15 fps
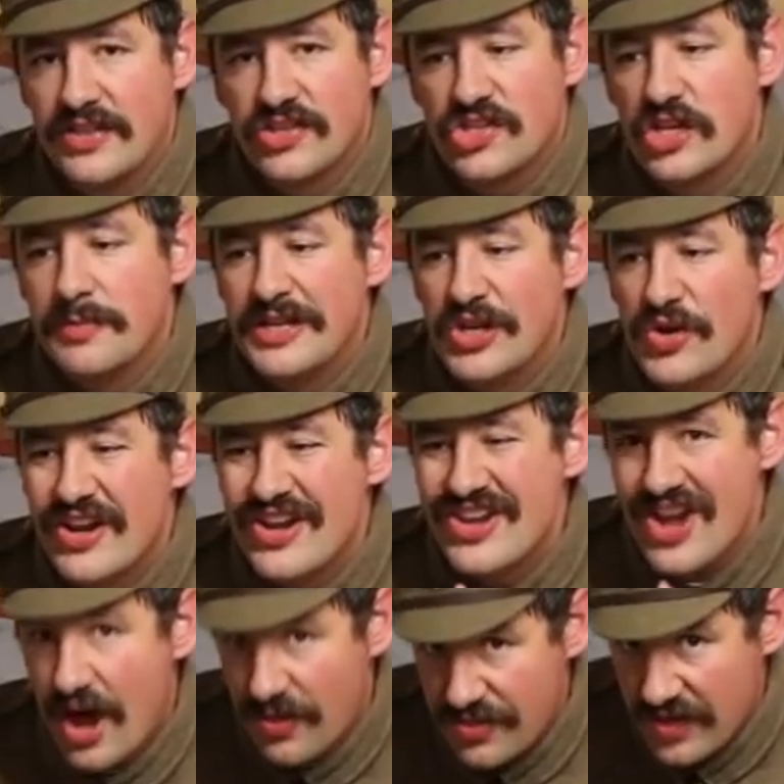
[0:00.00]
that's going to be doing
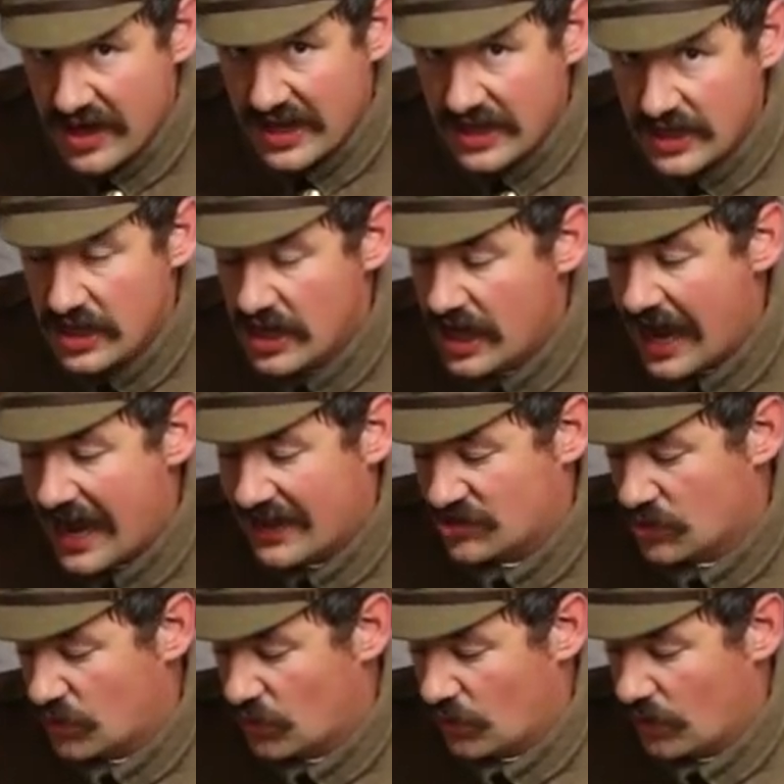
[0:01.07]
nothing at
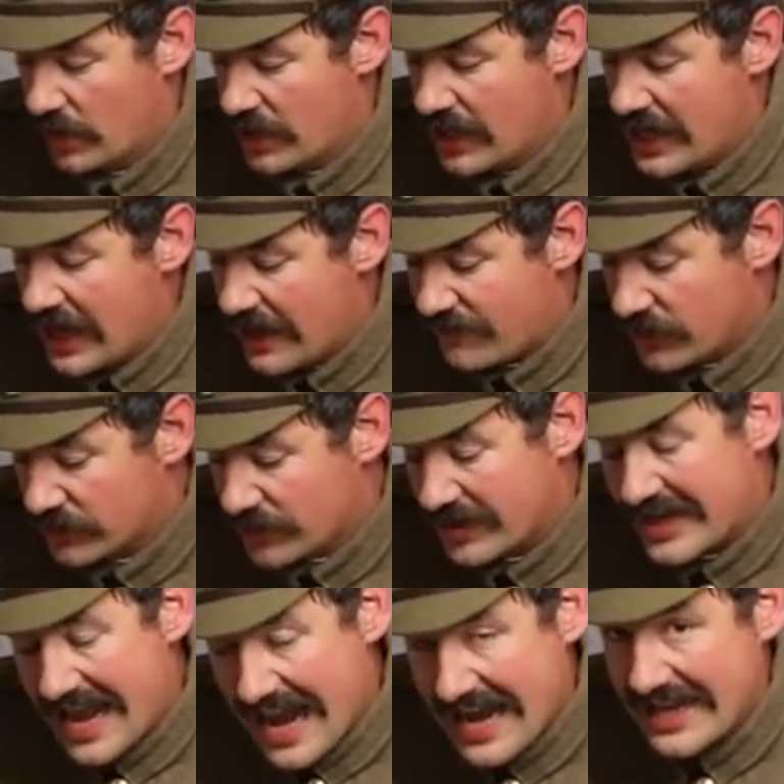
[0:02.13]
all. If you're
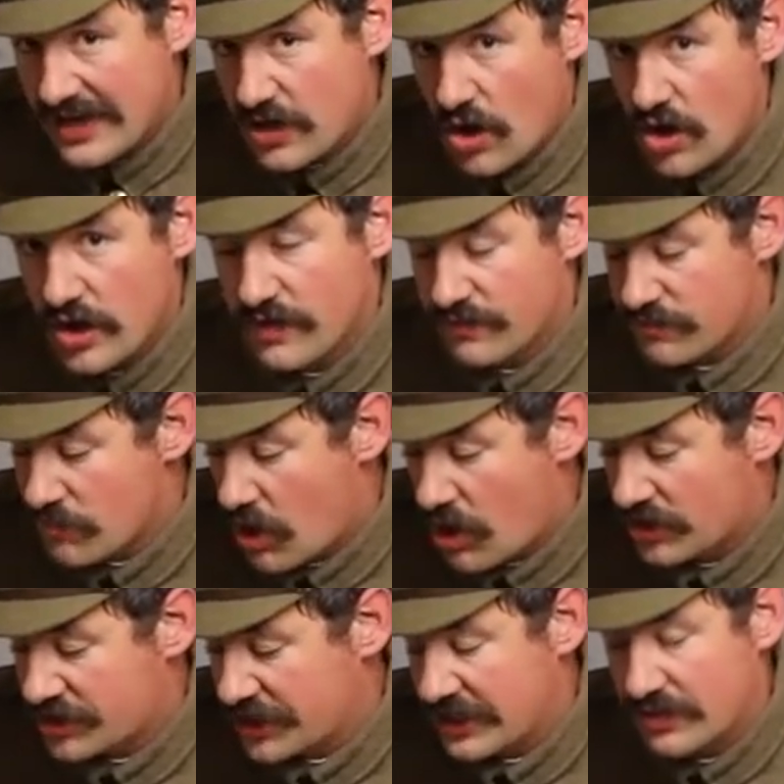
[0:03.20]
doing any kind of
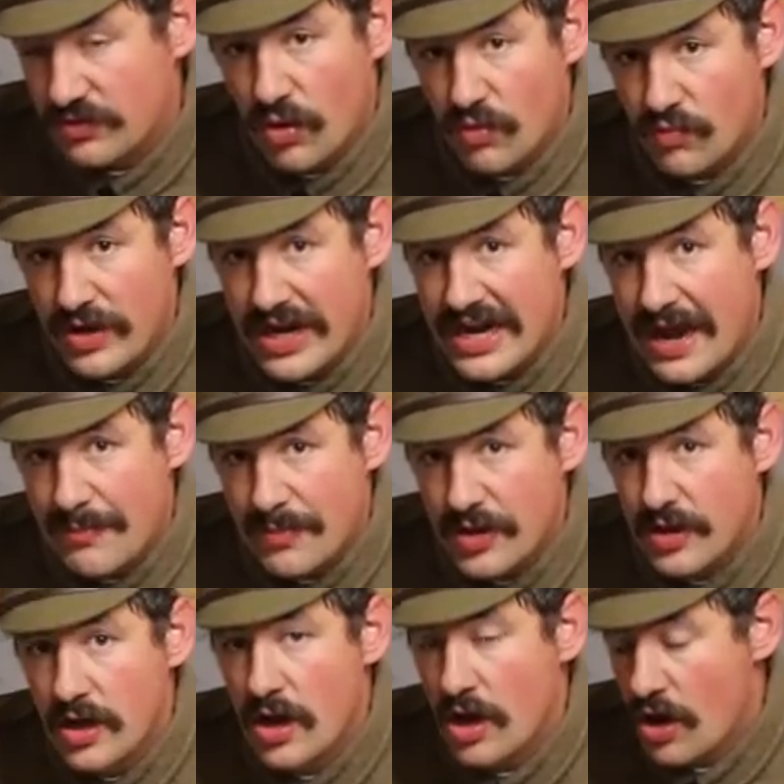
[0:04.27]
marching or
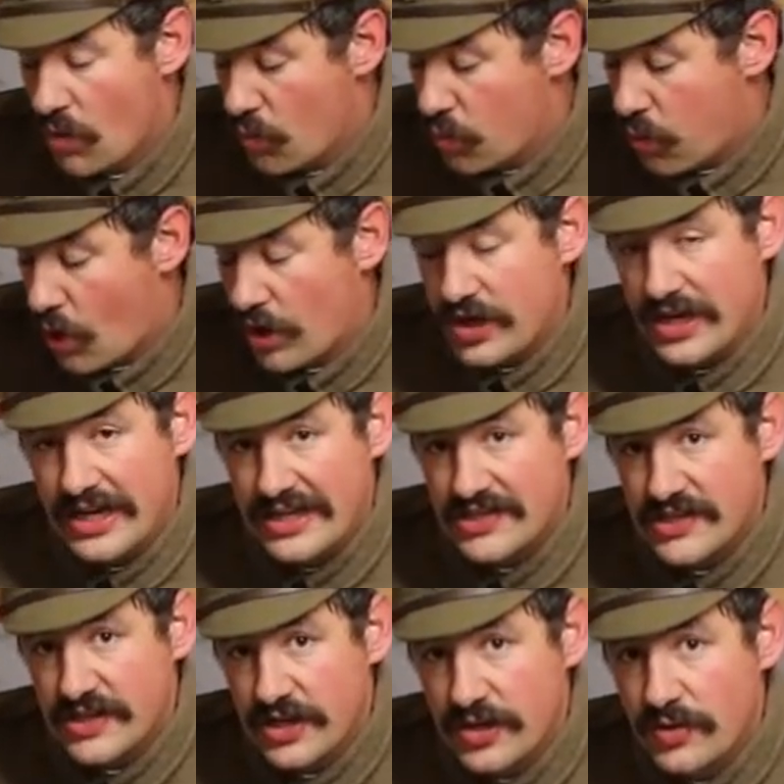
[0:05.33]
reenactment, what you need
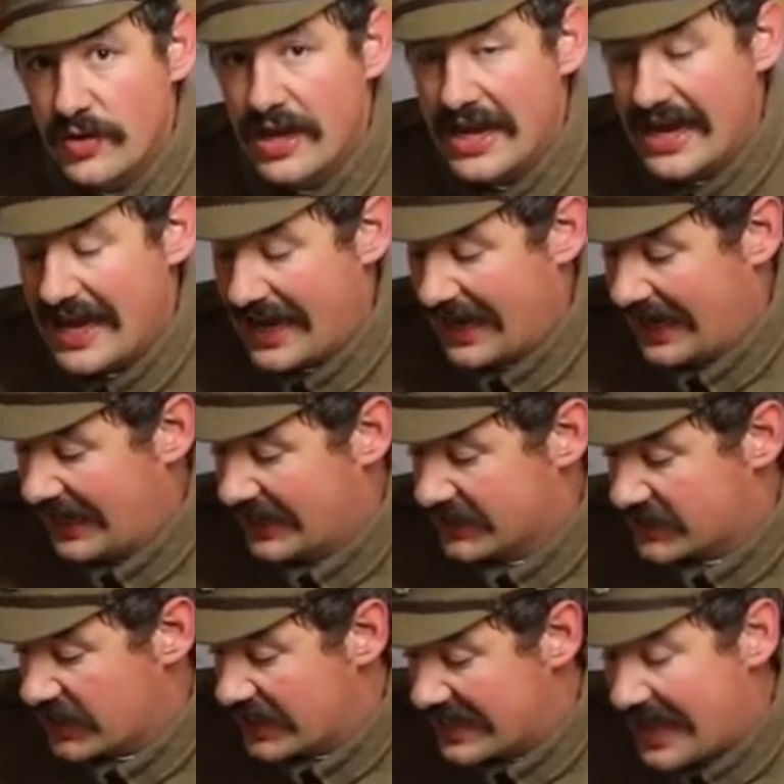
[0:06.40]
to do
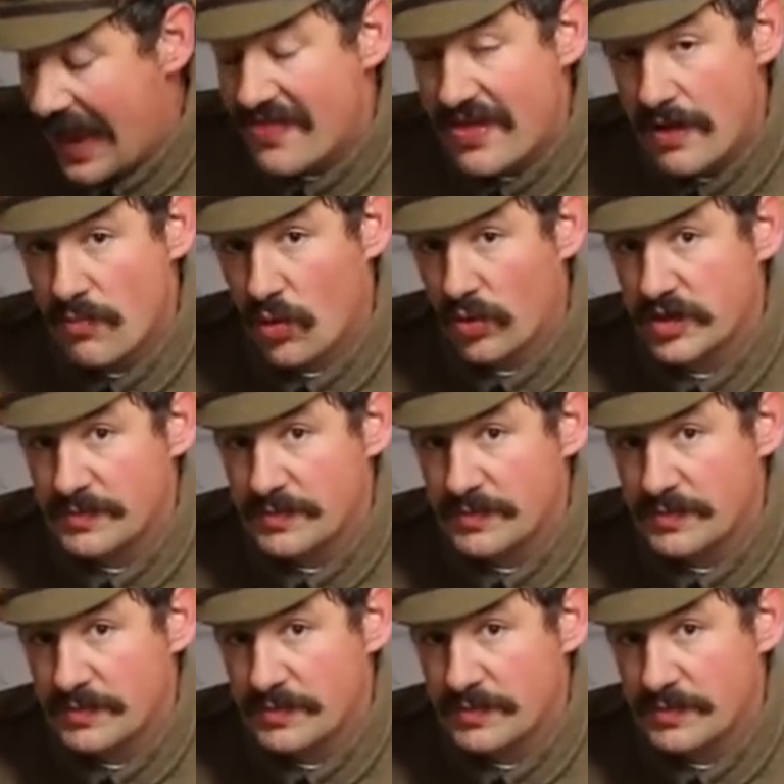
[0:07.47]
is get their more